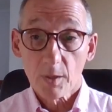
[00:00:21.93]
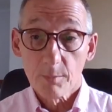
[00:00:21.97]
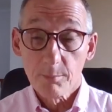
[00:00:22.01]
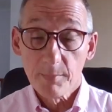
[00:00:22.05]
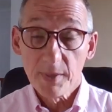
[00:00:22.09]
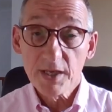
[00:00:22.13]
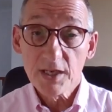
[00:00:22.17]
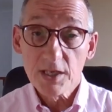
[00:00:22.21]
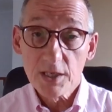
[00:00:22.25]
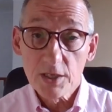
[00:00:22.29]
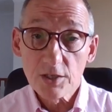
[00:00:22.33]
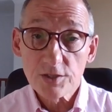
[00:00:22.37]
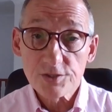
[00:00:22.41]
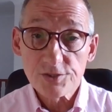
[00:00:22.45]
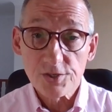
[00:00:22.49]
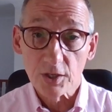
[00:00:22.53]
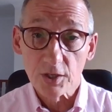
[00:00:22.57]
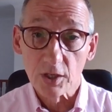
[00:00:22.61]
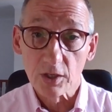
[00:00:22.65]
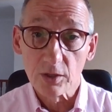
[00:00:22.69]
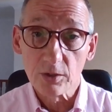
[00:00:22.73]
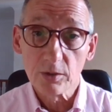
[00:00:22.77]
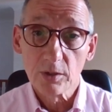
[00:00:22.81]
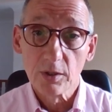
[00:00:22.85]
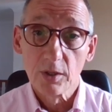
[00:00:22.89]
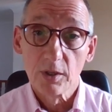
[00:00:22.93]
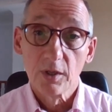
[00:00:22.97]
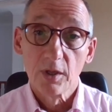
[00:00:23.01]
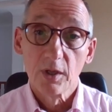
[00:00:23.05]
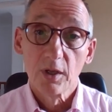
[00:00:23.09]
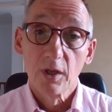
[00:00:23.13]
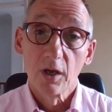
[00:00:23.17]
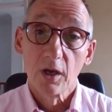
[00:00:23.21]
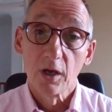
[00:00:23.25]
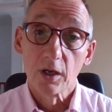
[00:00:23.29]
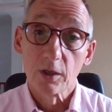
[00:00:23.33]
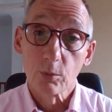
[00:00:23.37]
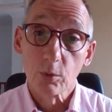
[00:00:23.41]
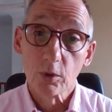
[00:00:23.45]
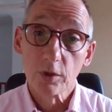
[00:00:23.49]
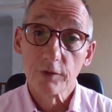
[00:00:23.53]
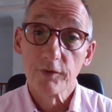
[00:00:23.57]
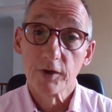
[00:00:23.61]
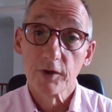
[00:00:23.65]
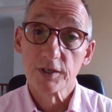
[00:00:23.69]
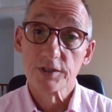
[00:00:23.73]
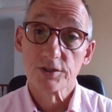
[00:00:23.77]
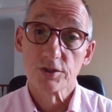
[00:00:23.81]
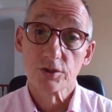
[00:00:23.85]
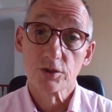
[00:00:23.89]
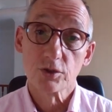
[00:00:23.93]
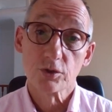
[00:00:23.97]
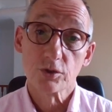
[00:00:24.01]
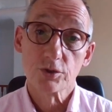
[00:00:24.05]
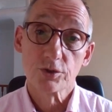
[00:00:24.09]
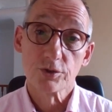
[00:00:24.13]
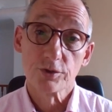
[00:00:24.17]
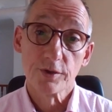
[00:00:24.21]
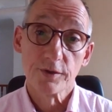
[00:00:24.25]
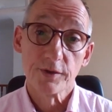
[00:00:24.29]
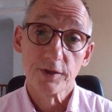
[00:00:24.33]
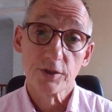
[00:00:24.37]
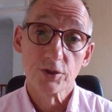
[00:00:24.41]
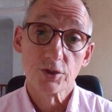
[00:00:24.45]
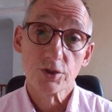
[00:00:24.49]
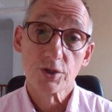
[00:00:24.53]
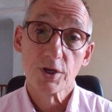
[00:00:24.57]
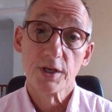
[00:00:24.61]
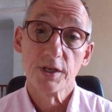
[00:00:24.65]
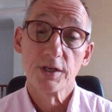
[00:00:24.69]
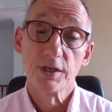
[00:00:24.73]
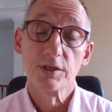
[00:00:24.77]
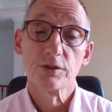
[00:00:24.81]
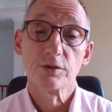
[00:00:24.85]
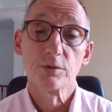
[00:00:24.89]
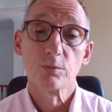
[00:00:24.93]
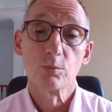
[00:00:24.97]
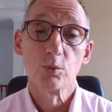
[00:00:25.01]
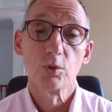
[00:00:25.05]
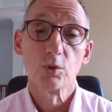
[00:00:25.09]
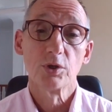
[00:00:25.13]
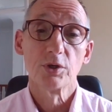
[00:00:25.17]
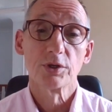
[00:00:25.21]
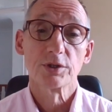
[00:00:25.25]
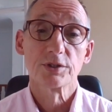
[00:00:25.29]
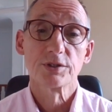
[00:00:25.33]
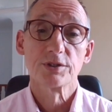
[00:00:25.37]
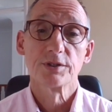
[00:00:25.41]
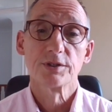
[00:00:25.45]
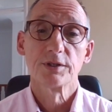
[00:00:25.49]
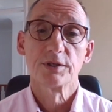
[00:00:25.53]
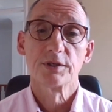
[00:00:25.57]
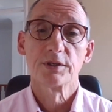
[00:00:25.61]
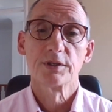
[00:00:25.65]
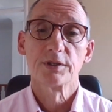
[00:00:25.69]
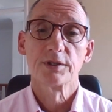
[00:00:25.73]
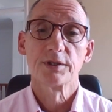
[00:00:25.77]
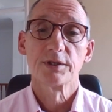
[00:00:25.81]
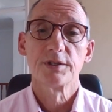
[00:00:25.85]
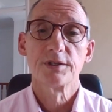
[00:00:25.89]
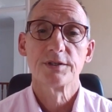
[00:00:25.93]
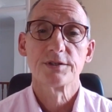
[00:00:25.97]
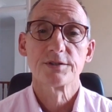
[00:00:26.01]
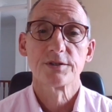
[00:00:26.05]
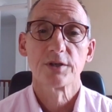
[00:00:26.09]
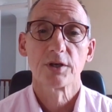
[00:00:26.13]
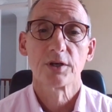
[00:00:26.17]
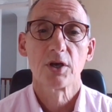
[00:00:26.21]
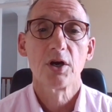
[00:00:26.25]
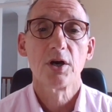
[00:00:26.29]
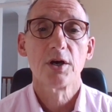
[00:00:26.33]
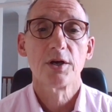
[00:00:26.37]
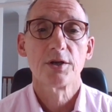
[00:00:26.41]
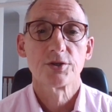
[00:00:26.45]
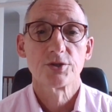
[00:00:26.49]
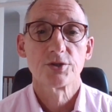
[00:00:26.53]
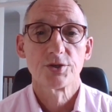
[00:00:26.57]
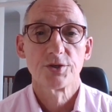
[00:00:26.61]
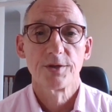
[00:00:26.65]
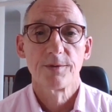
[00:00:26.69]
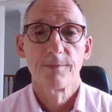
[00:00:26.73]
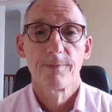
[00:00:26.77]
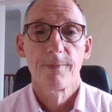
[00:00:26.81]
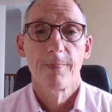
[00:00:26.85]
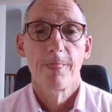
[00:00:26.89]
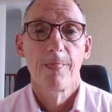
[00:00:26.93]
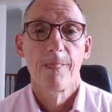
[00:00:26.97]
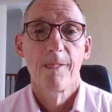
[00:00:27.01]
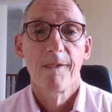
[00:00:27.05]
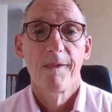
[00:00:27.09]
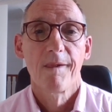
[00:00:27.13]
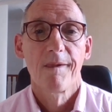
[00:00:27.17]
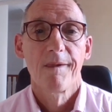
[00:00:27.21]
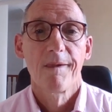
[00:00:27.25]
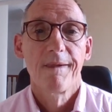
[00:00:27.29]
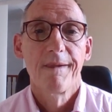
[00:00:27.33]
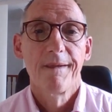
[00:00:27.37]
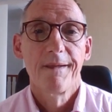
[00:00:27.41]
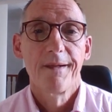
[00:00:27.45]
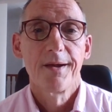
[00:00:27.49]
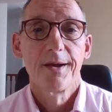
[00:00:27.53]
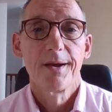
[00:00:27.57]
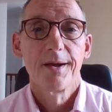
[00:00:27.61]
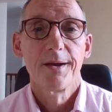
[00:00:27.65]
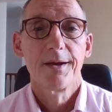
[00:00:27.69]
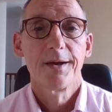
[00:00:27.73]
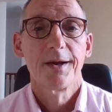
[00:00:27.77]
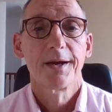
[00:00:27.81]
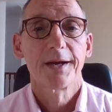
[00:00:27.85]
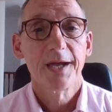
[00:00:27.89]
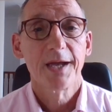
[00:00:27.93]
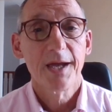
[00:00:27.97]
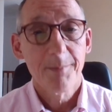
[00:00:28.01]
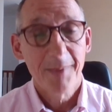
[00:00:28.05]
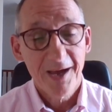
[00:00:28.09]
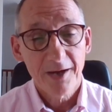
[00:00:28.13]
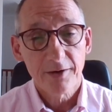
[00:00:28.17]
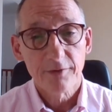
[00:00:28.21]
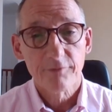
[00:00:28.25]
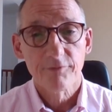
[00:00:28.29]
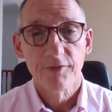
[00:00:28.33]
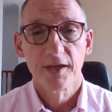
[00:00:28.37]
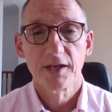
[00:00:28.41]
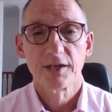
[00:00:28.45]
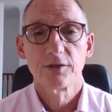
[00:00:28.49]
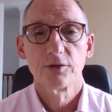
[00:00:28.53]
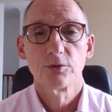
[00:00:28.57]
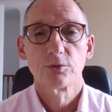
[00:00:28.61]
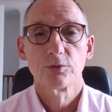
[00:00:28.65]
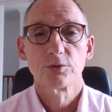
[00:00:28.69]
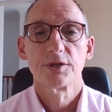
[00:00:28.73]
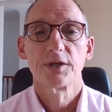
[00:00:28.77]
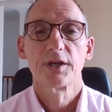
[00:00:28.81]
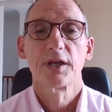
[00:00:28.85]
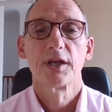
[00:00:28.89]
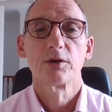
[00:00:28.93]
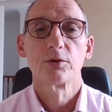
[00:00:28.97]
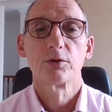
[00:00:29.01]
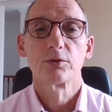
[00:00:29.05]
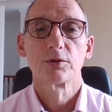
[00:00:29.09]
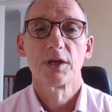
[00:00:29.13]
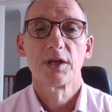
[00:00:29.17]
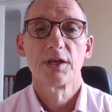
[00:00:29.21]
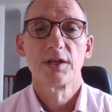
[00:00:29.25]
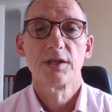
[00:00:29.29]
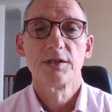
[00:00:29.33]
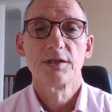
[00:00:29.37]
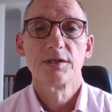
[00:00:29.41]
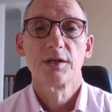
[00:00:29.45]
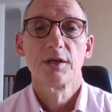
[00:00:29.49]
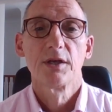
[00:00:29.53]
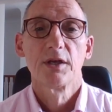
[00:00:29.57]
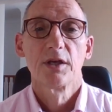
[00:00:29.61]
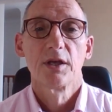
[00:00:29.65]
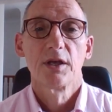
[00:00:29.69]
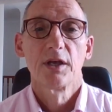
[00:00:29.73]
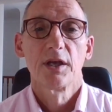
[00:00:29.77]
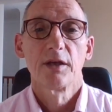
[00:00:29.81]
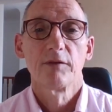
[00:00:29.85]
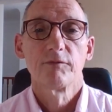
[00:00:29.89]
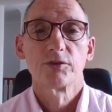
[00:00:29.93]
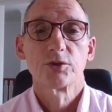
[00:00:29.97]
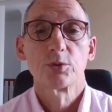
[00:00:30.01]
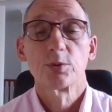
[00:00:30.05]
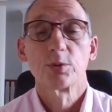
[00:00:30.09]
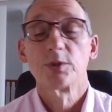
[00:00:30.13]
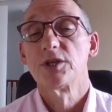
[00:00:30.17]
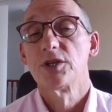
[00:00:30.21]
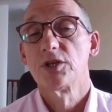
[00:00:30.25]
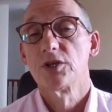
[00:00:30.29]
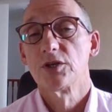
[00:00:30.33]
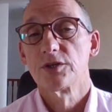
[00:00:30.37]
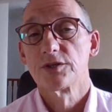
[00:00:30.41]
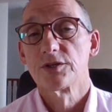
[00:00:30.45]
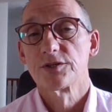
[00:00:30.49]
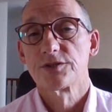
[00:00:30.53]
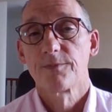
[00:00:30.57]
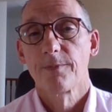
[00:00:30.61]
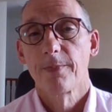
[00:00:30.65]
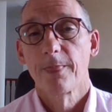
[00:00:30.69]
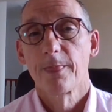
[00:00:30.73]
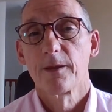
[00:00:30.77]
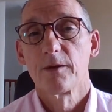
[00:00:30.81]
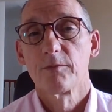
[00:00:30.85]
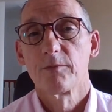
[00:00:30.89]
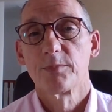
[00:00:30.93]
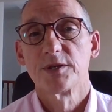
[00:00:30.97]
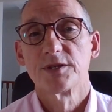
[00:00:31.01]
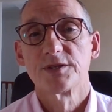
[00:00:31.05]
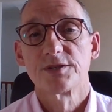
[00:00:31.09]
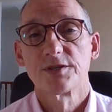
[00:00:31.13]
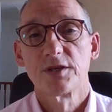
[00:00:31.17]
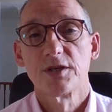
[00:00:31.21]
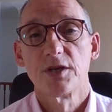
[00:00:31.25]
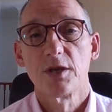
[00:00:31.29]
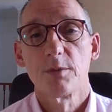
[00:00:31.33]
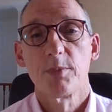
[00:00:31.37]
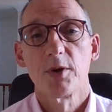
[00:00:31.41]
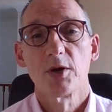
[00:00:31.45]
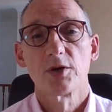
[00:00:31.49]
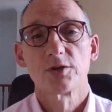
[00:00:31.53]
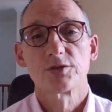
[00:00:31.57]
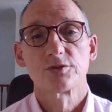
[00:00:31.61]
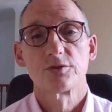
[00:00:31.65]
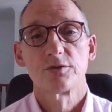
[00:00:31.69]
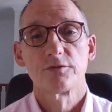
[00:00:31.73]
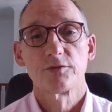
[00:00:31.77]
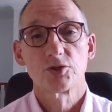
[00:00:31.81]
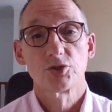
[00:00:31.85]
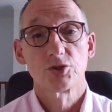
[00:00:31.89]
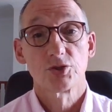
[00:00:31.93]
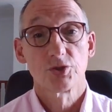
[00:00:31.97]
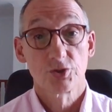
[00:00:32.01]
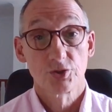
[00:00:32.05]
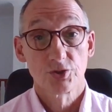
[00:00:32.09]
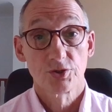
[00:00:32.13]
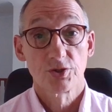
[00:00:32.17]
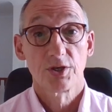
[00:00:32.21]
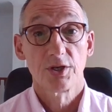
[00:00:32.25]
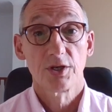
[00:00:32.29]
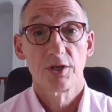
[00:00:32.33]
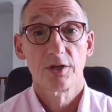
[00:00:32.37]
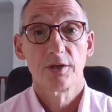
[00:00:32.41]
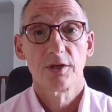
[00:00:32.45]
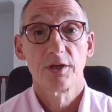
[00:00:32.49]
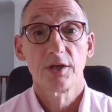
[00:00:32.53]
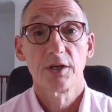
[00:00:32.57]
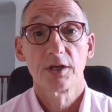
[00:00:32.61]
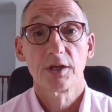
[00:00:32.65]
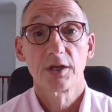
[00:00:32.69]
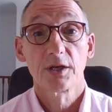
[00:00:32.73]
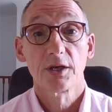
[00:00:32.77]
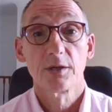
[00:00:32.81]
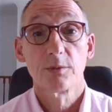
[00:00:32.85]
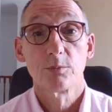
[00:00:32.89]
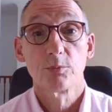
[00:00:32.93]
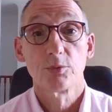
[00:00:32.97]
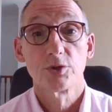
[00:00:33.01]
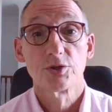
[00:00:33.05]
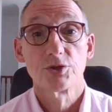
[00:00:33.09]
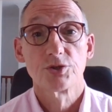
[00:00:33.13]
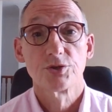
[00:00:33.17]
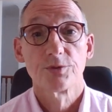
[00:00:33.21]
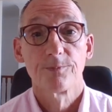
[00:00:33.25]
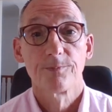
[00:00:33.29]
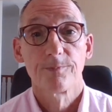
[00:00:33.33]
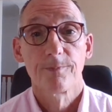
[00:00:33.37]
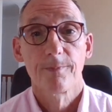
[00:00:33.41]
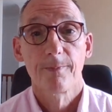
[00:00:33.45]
Many years ago, I qualified as a doctor and then trained and worked in psychiatry. I came out of that in order to get ordained, and for 20 years I've been senior pastor of a church here in Cambridge.